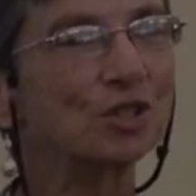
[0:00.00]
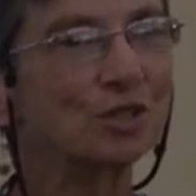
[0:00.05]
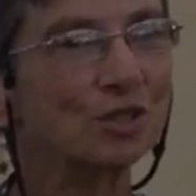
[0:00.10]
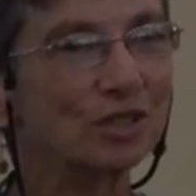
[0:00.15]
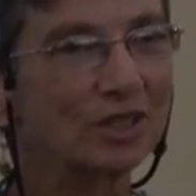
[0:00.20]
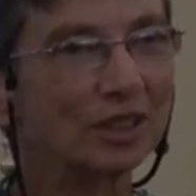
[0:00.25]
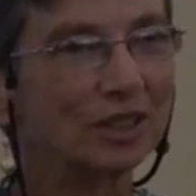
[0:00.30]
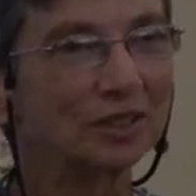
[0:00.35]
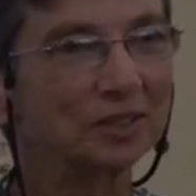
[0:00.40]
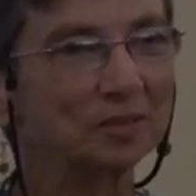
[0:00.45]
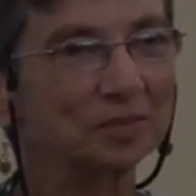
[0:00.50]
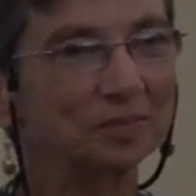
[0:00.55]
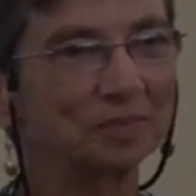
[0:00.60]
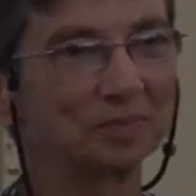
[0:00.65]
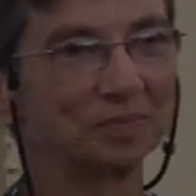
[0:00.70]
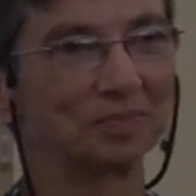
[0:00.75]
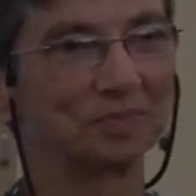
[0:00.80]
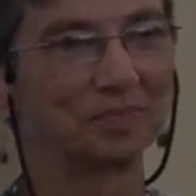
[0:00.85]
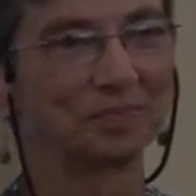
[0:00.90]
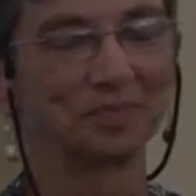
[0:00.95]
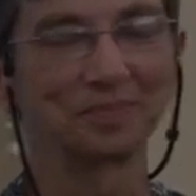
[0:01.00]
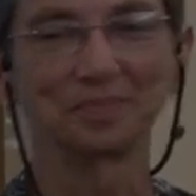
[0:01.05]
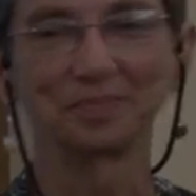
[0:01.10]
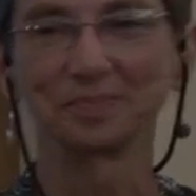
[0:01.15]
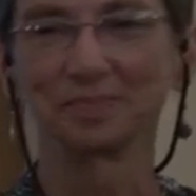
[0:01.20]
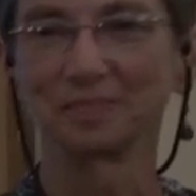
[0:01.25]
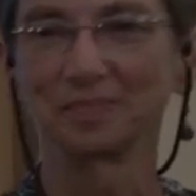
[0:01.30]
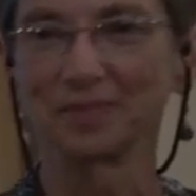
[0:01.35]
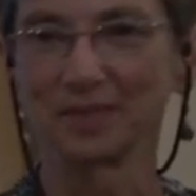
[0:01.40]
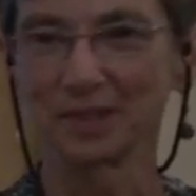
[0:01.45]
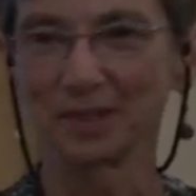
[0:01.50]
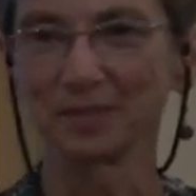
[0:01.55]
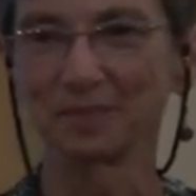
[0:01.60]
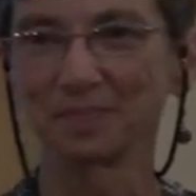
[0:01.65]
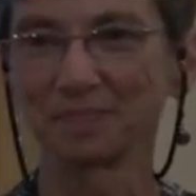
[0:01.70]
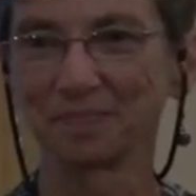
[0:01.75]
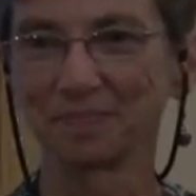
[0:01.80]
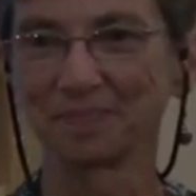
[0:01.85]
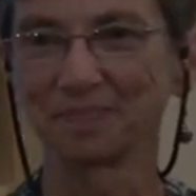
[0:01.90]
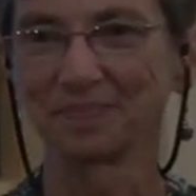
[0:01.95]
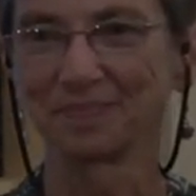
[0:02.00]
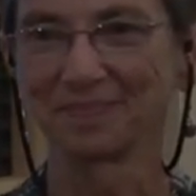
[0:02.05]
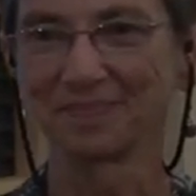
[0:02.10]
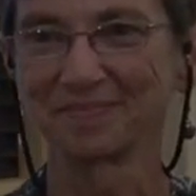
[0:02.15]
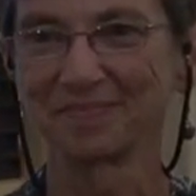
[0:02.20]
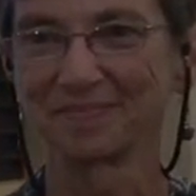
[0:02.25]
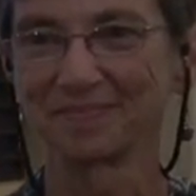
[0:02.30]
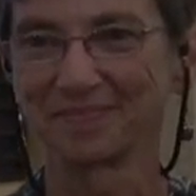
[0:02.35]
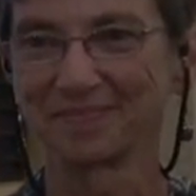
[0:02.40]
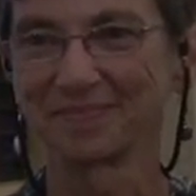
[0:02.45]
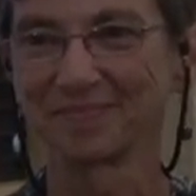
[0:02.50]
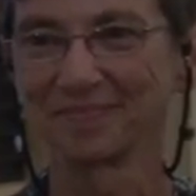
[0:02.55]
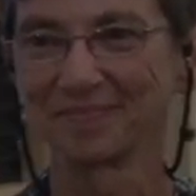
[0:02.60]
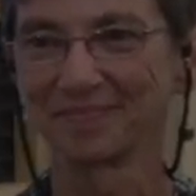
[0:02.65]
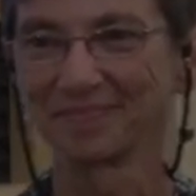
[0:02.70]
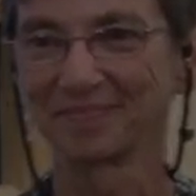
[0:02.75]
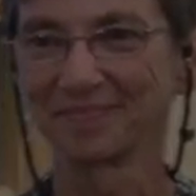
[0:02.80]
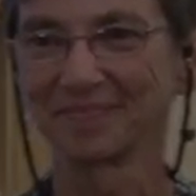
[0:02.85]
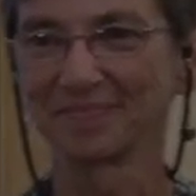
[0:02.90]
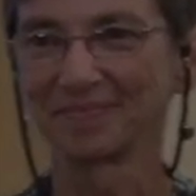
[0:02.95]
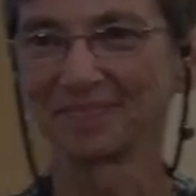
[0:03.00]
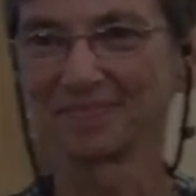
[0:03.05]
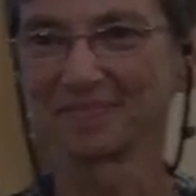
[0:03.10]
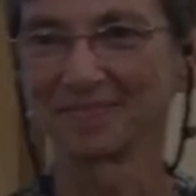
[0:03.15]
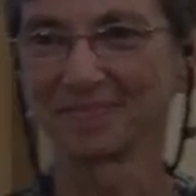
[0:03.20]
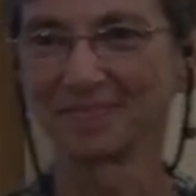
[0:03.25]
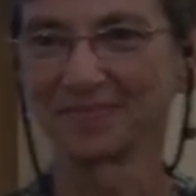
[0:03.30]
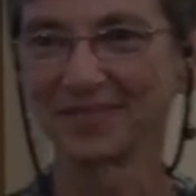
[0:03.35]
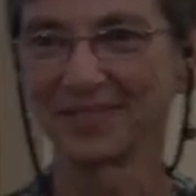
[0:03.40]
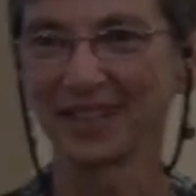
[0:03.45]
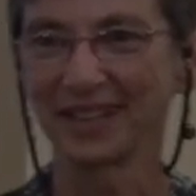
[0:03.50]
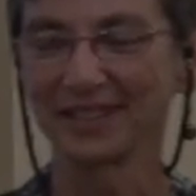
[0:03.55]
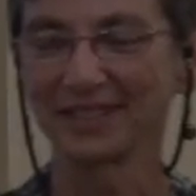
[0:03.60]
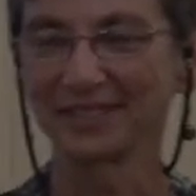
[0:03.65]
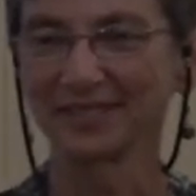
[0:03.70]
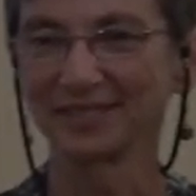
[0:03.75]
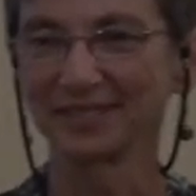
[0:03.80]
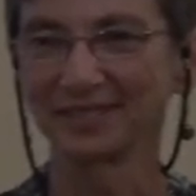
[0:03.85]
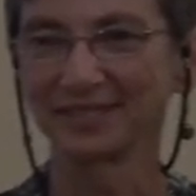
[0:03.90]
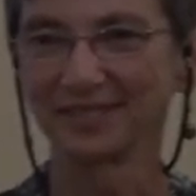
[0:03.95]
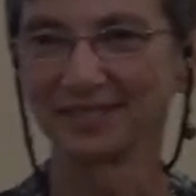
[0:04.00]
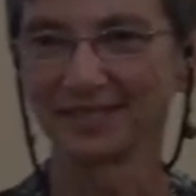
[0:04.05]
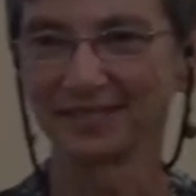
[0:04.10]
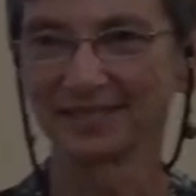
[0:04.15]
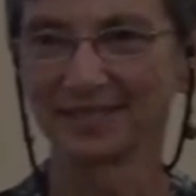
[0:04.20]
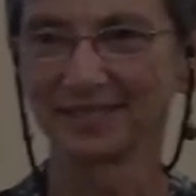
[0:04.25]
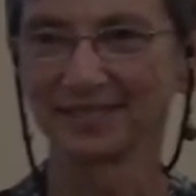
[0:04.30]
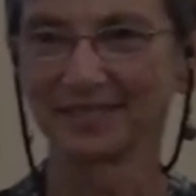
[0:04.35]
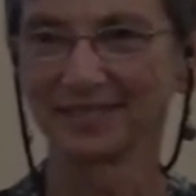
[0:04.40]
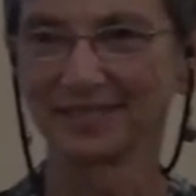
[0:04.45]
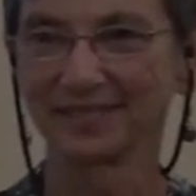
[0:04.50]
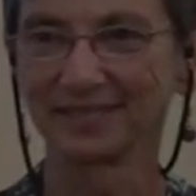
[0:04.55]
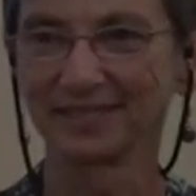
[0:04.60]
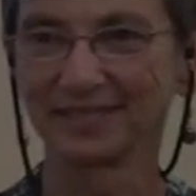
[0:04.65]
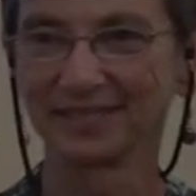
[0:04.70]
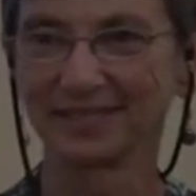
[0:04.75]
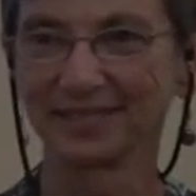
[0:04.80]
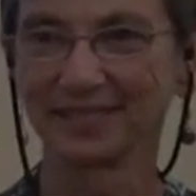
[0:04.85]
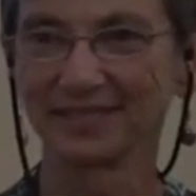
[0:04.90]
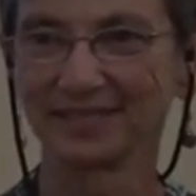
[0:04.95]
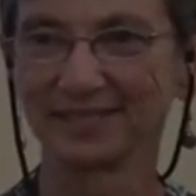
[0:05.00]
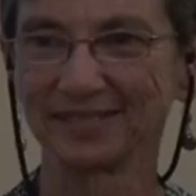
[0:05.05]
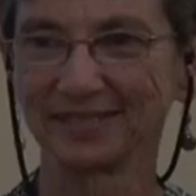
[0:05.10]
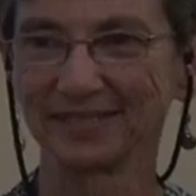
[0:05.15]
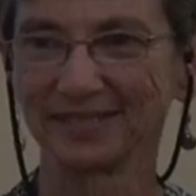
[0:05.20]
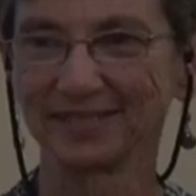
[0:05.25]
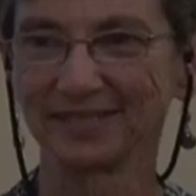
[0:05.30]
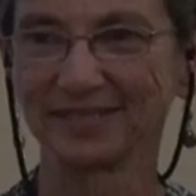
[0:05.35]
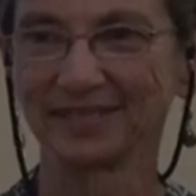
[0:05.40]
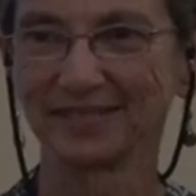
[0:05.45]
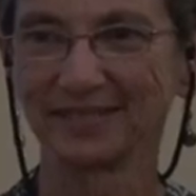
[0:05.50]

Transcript: good thing. Yeah. Good evening. Um, I want to start off by saying my name is